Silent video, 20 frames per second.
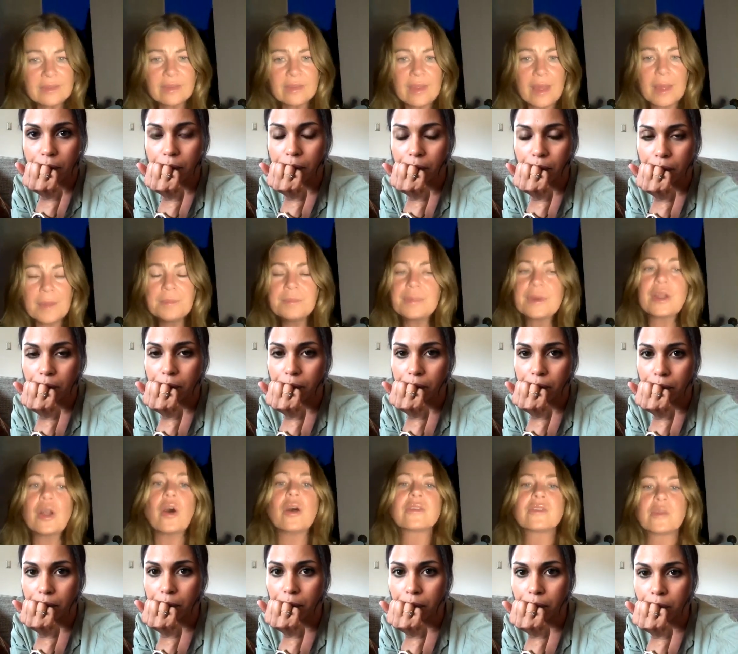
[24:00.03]
Speaker 1: them, but
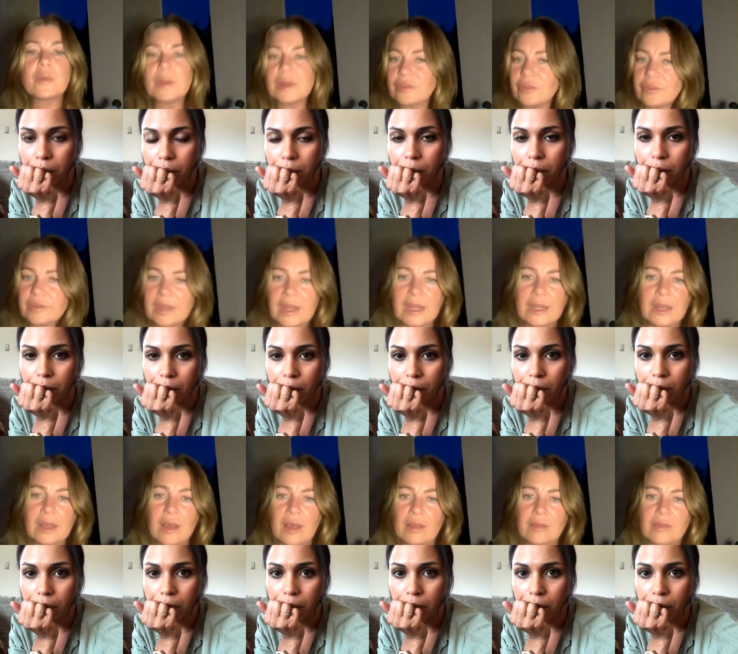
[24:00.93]
also
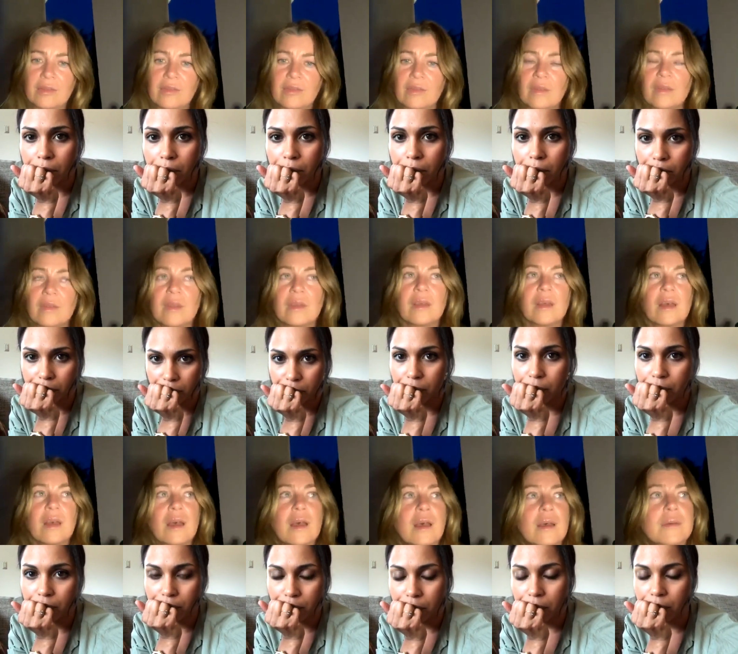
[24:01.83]
entertaining us.
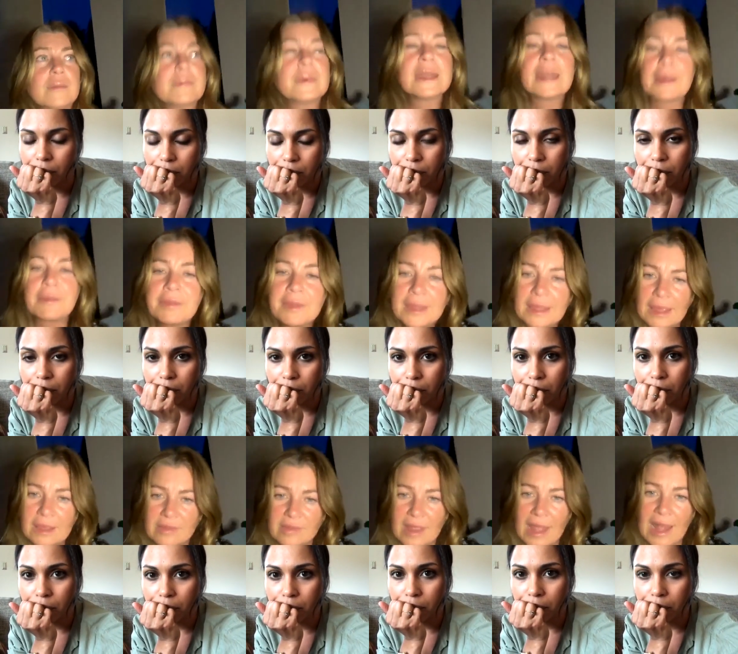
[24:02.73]
Um, and I think
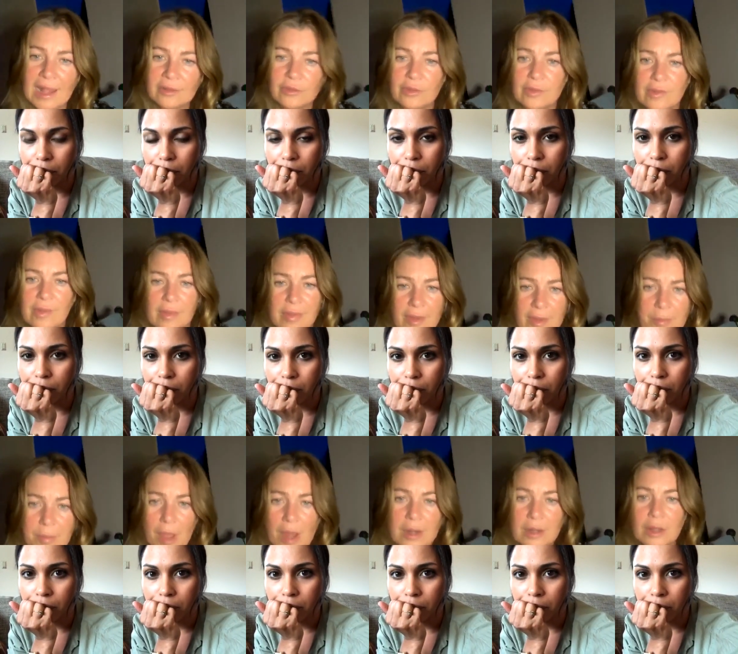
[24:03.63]
as actors, I think
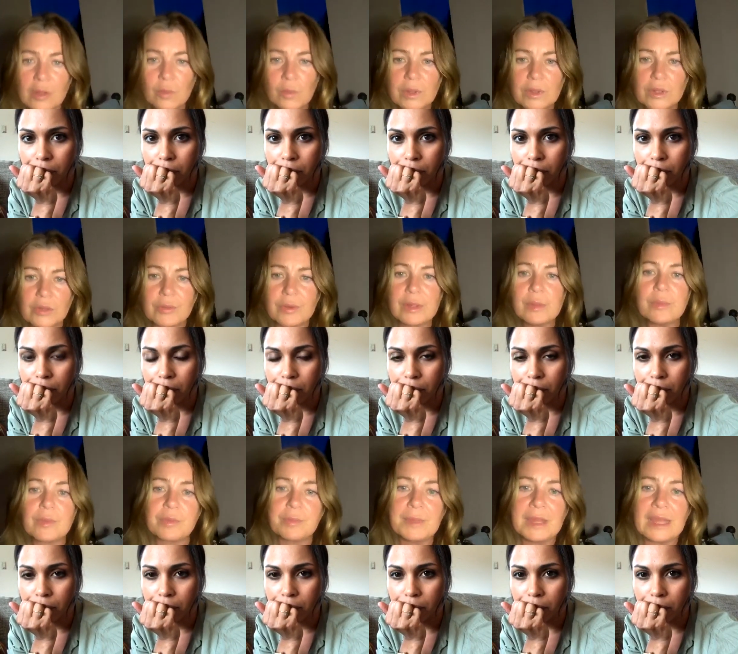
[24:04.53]
Monica will agree
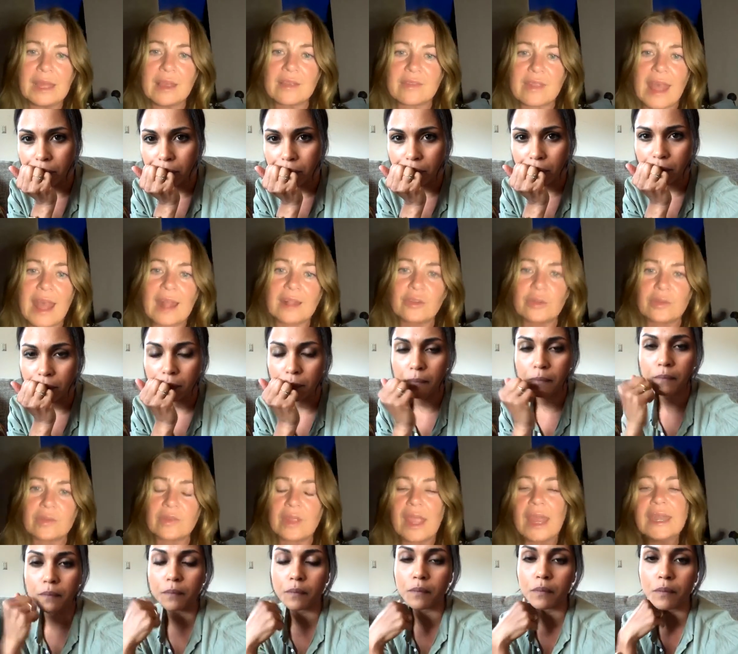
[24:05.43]
with me, as
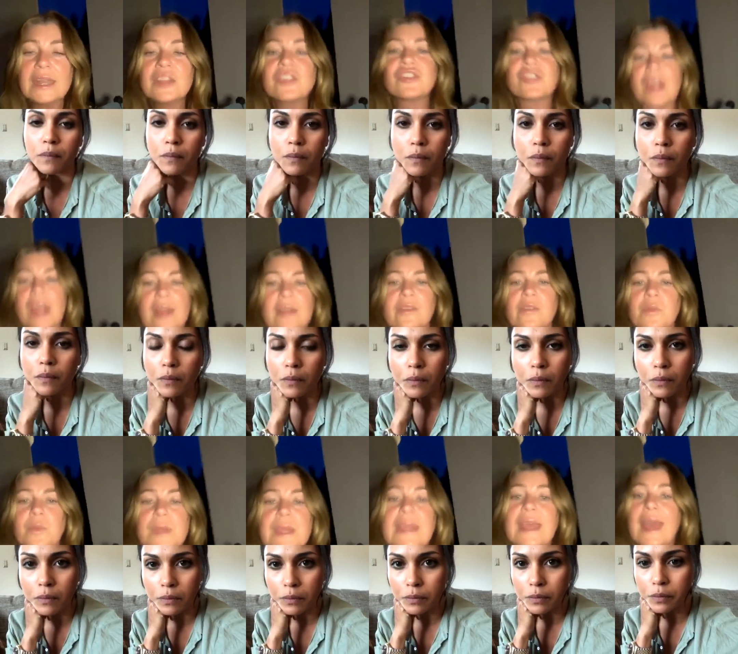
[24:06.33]
actors, any
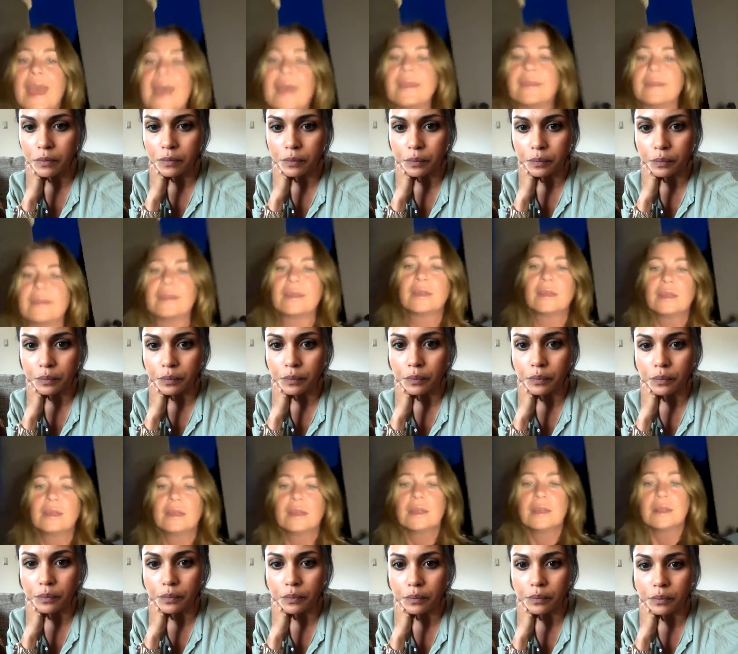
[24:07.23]
chance we get
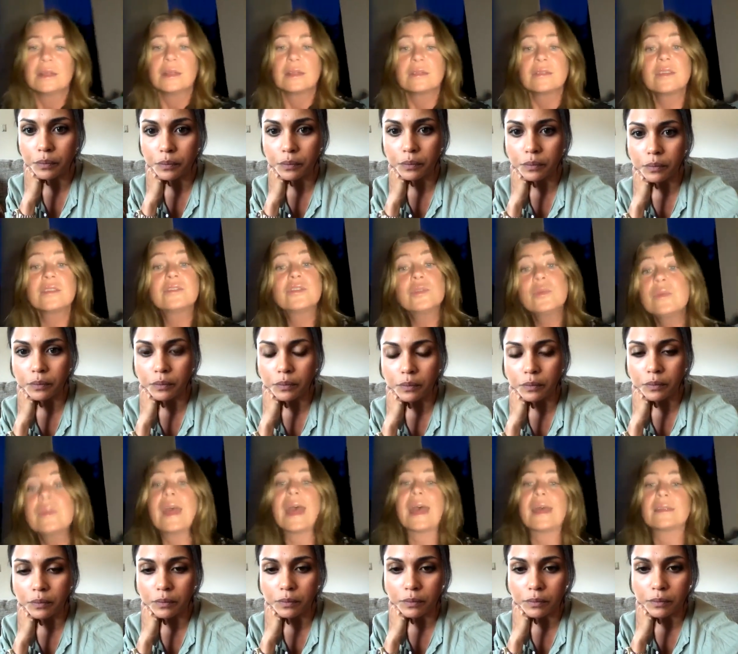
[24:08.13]
to do
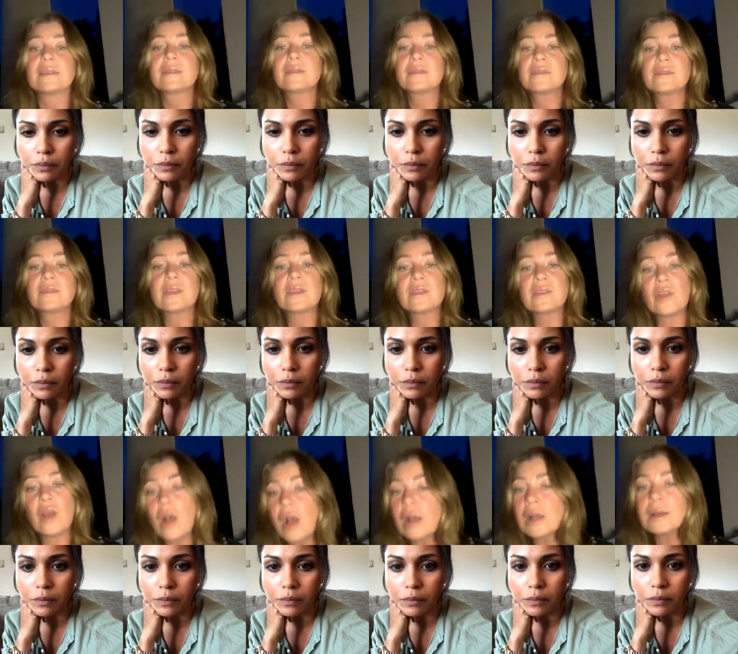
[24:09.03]
that, to
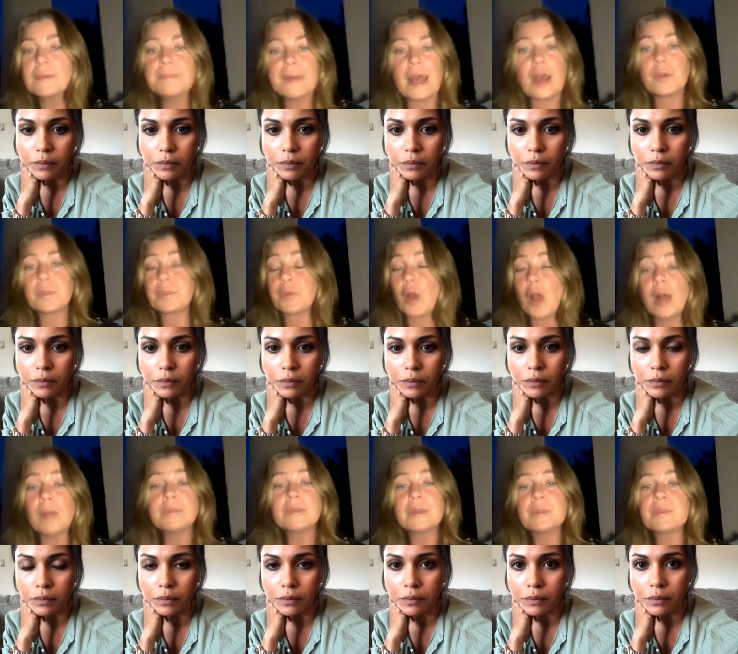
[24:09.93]
talk about
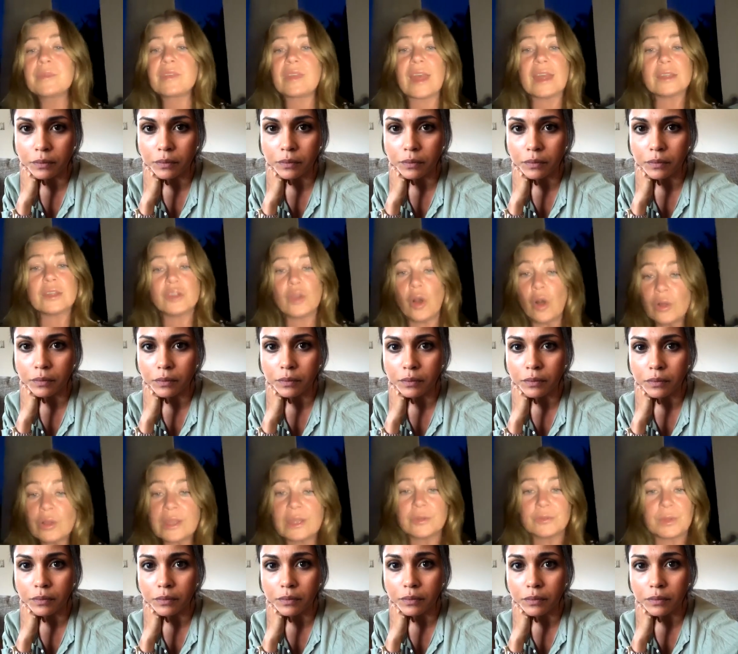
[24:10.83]
problems that y'all
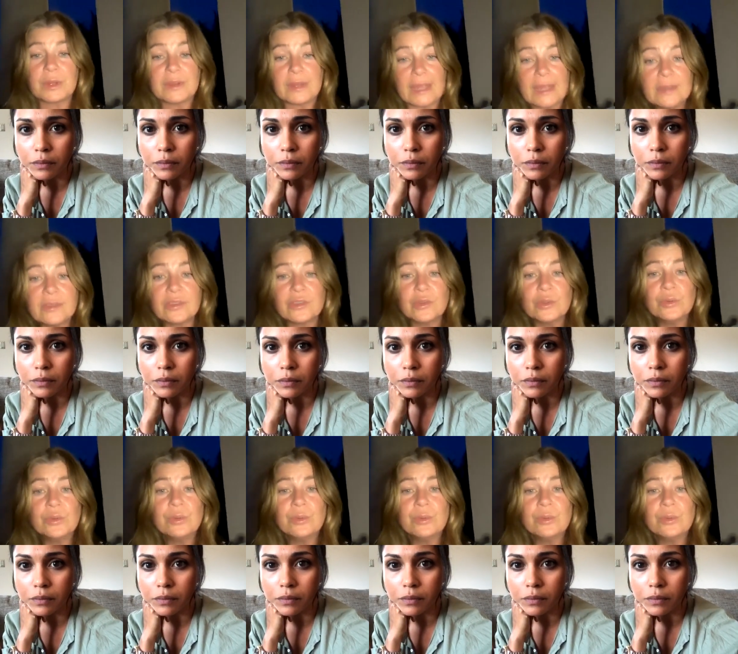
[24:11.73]
can relate to